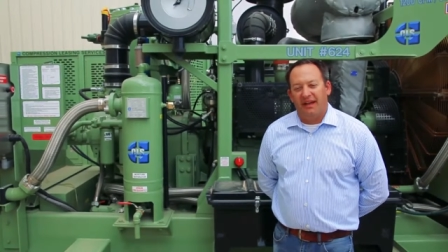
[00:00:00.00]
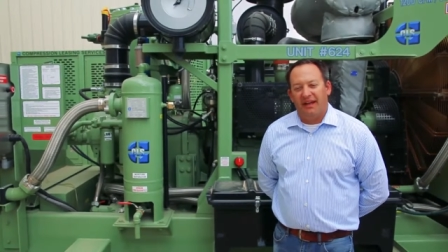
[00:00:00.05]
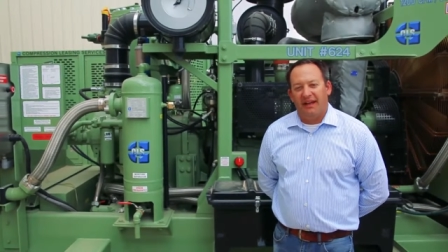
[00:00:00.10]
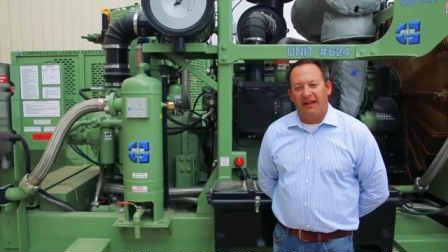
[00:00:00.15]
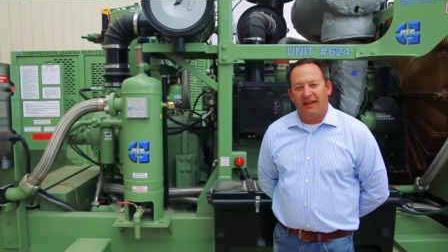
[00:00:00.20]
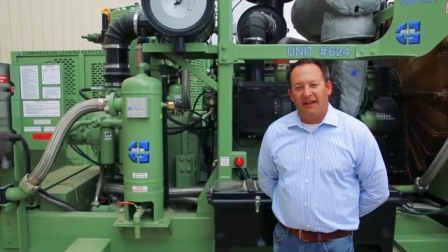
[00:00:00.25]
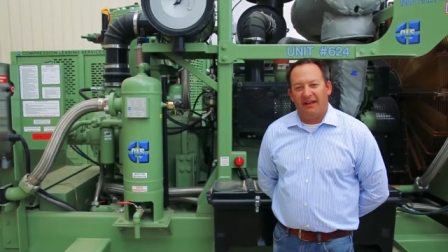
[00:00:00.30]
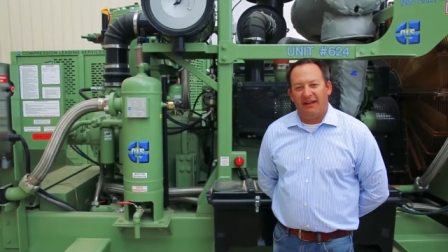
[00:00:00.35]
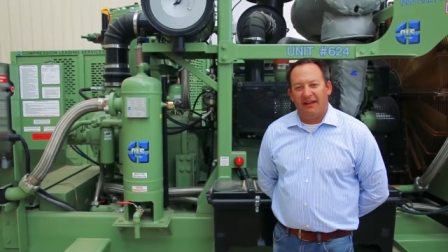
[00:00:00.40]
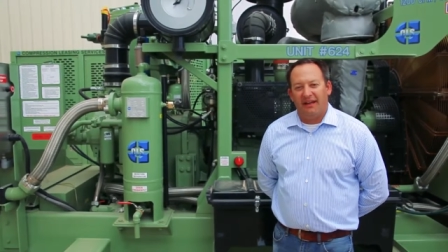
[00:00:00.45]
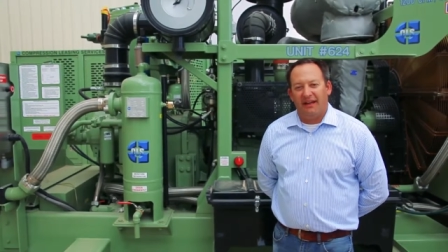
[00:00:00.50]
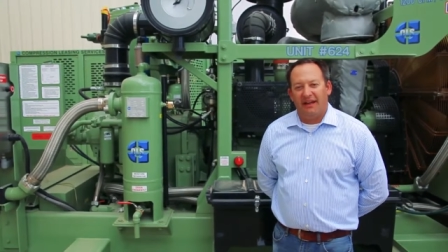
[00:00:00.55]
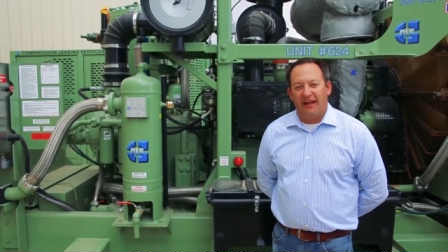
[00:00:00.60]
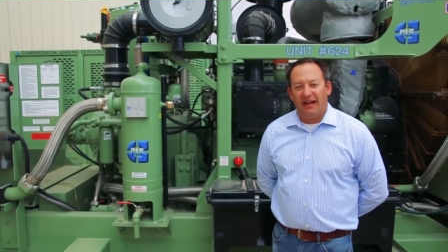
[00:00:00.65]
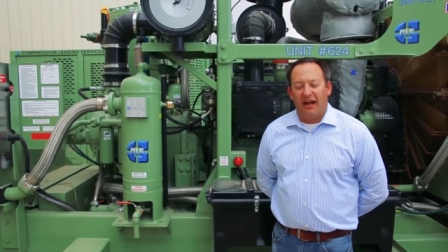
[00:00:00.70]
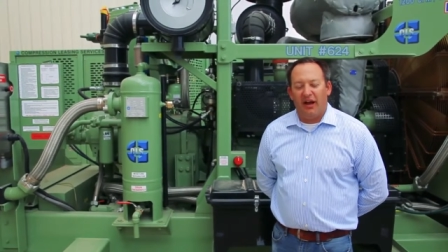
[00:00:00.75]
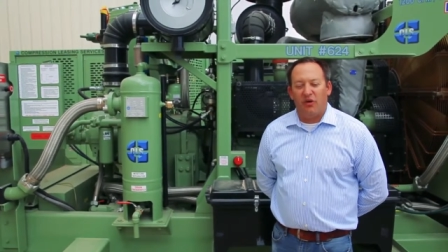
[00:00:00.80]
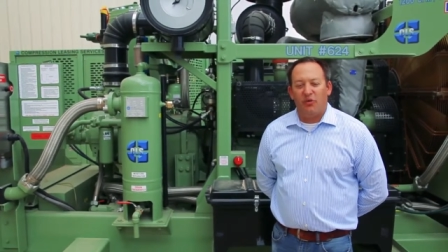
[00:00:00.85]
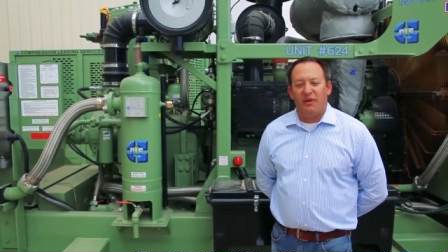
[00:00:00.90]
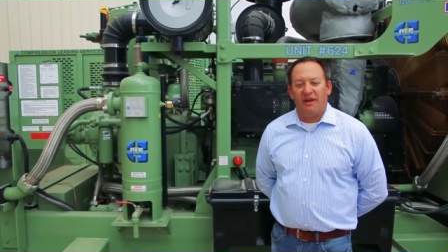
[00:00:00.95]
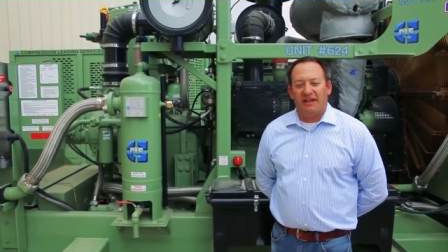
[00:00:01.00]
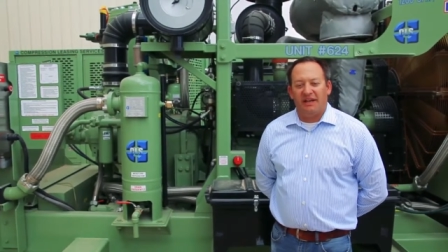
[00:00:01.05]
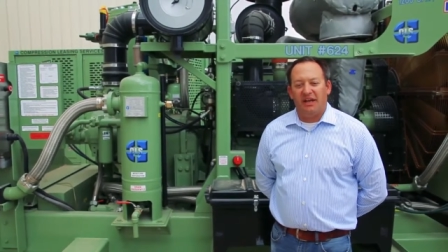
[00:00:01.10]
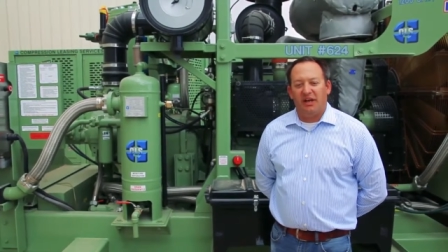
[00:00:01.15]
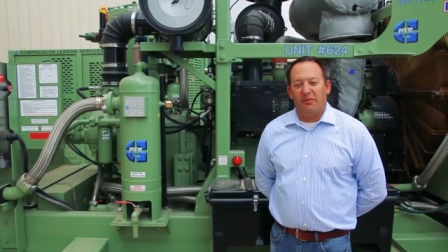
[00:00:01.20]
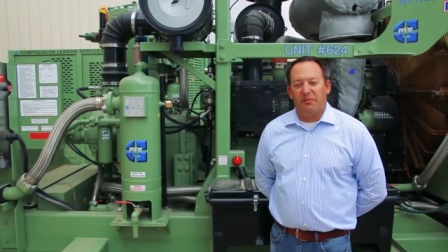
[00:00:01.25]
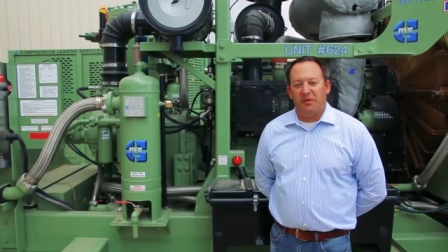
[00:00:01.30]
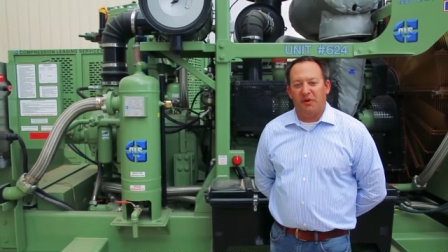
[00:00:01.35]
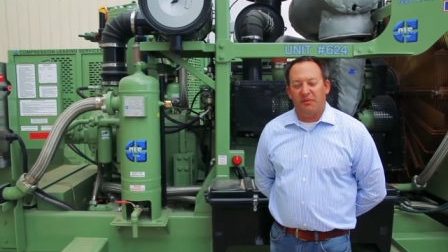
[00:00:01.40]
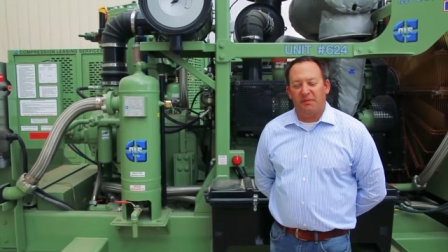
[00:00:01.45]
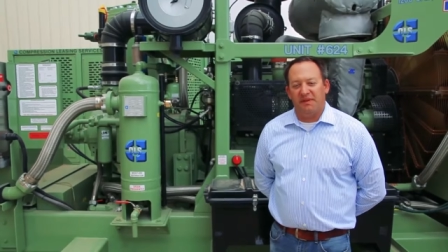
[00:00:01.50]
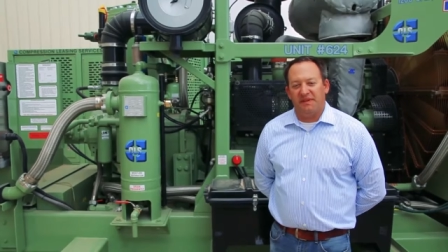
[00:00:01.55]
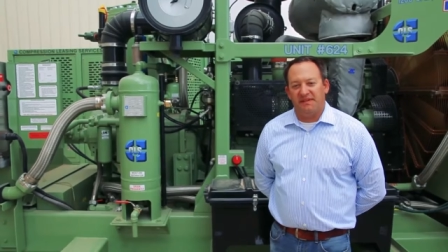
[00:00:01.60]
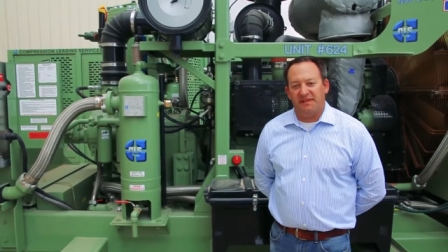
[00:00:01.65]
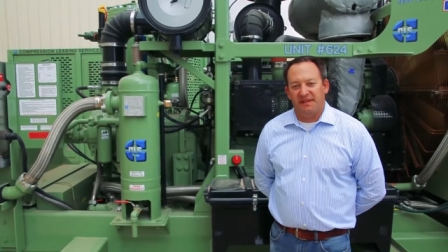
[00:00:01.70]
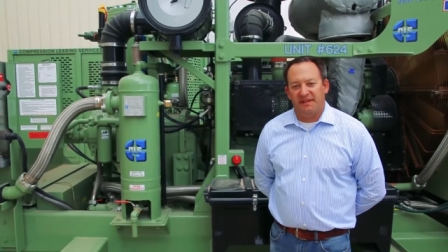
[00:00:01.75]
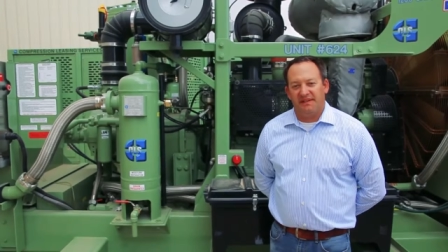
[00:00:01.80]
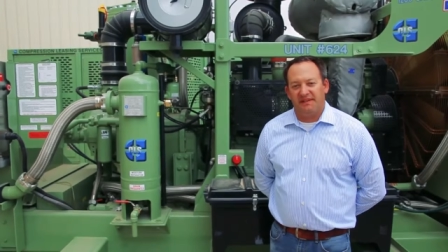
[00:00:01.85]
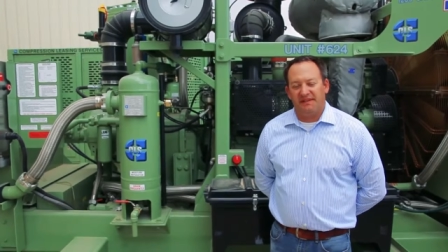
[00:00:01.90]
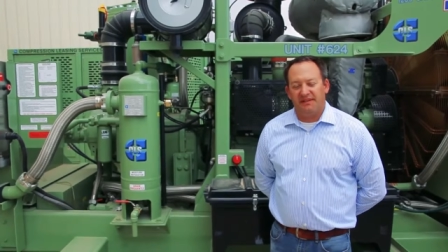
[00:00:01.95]
and uh, how we can help your
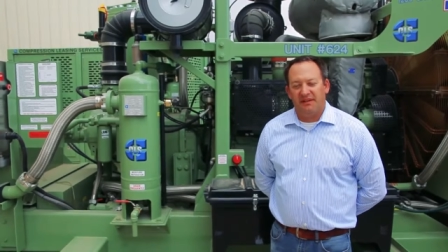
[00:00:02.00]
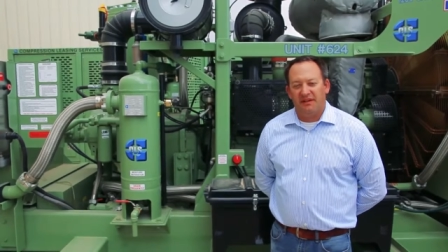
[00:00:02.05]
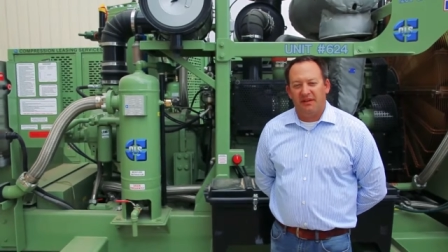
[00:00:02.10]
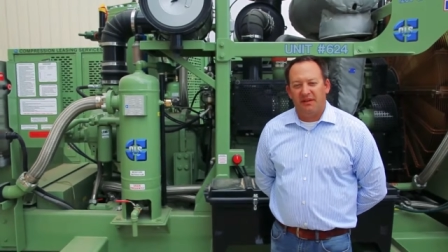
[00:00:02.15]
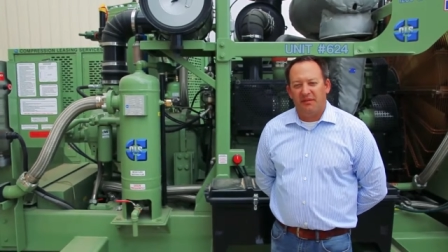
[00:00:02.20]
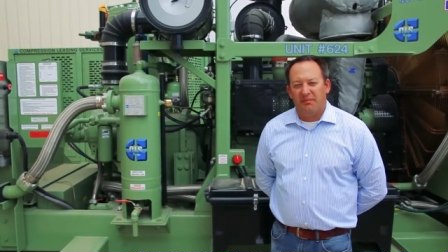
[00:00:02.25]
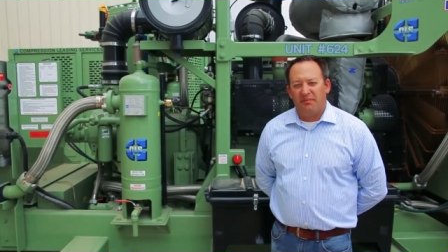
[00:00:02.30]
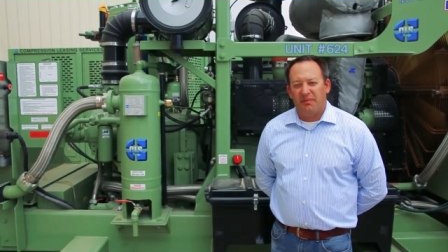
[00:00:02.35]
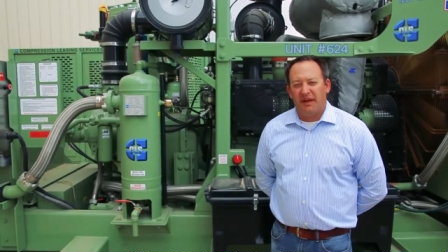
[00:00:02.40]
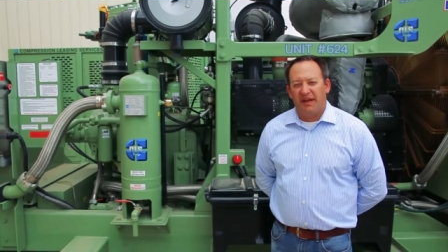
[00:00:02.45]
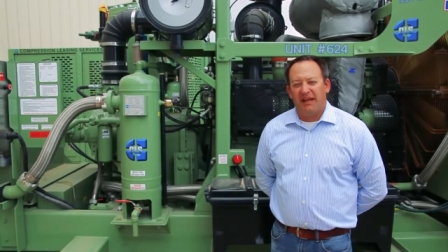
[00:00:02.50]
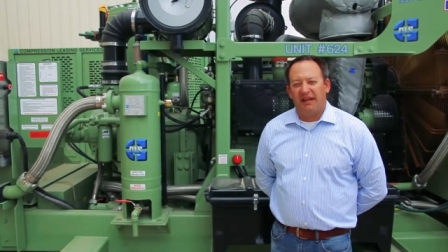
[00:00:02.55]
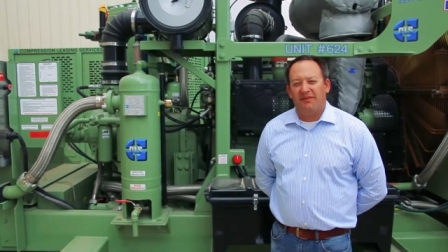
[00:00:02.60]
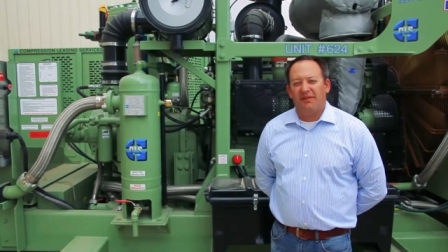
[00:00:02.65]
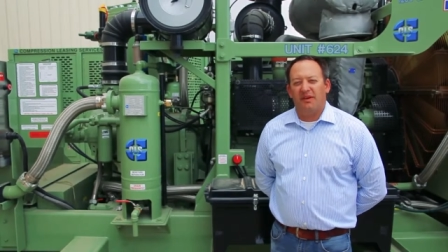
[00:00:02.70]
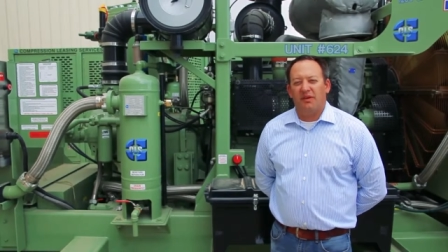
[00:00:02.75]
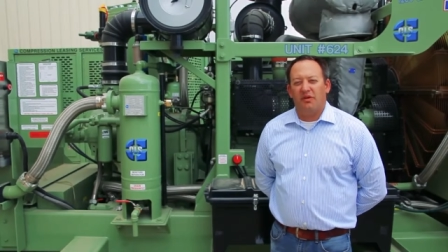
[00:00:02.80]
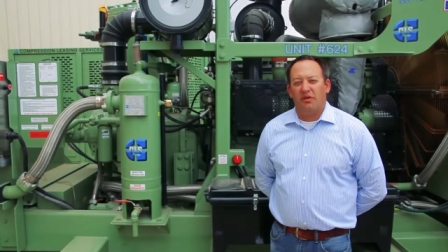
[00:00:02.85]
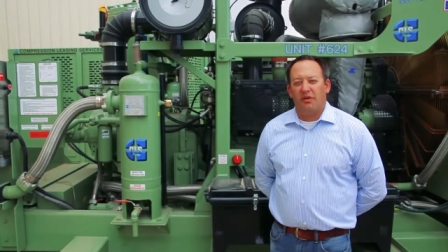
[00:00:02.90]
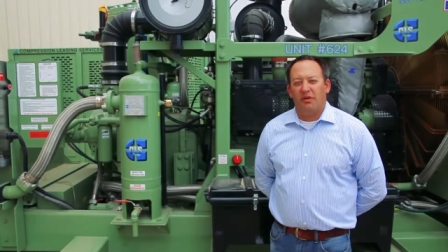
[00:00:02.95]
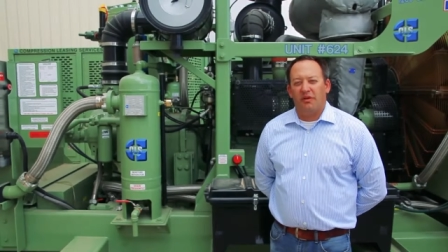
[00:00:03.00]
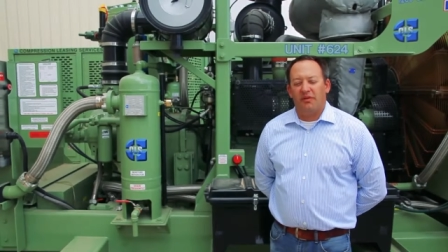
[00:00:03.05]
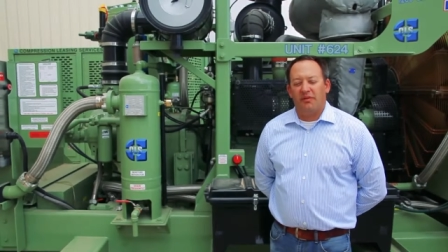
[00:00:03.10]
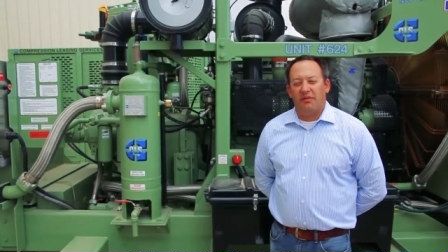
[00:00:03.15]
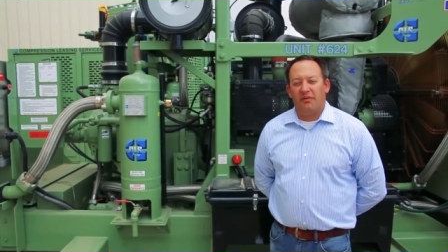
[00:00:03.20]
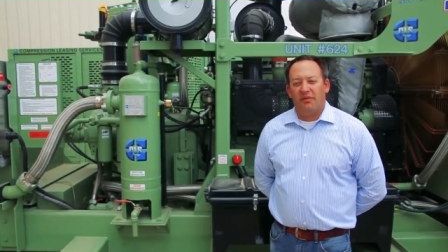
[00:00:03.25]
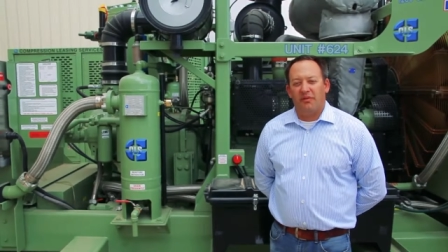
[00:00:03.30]
business by giving you a